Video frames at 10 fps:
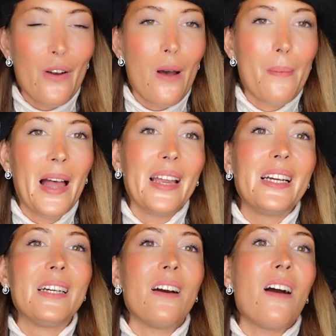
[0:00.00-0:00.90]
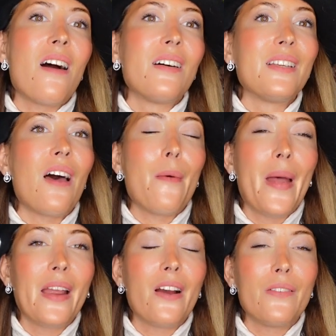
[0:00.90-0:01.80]
Oh my god. Oh
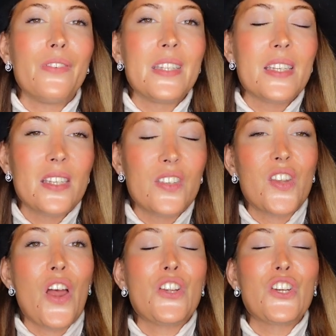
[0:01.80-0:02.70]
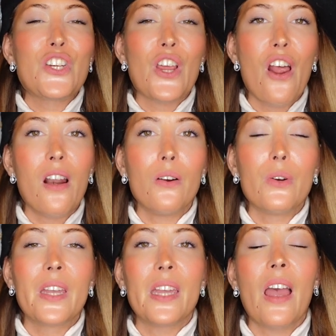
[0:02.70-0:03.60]
my god. This is such a
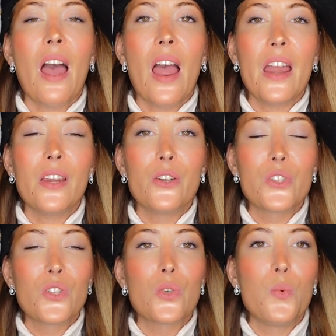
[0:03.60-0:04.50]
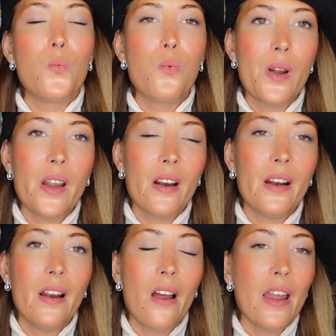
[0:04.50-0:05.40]
look I used to
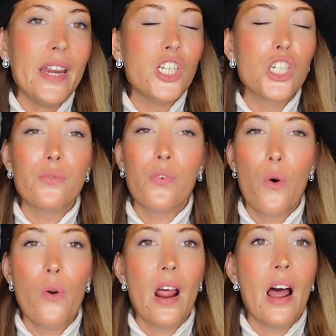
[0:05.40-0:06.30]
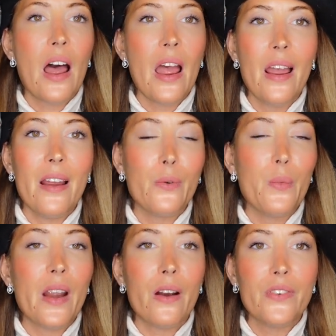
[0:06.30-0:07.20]
wear. Each fall I
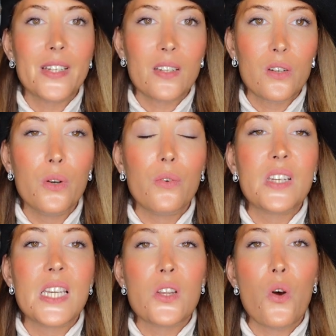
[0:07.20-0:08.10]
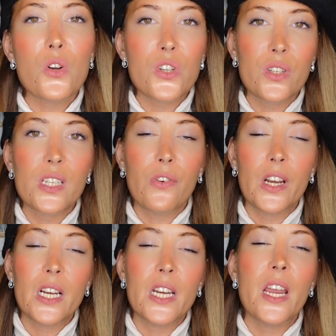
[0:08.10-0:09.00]
wear this look. This is also
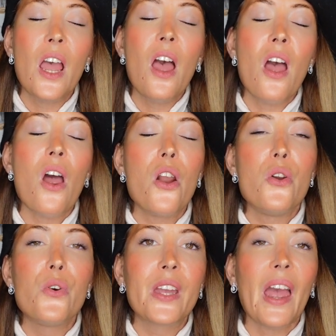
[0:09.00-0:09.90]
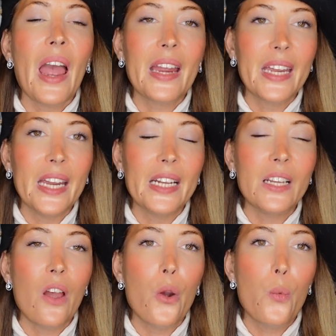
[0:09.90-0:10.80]
definitely a look I
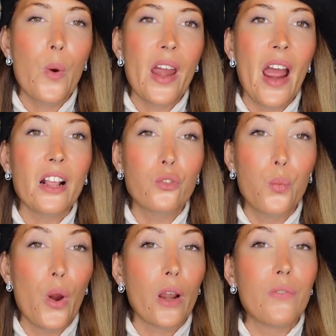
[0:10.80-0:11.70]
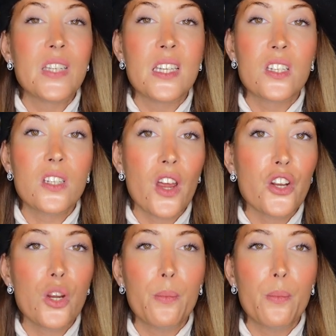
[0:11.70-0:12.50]
can wear at work. This is such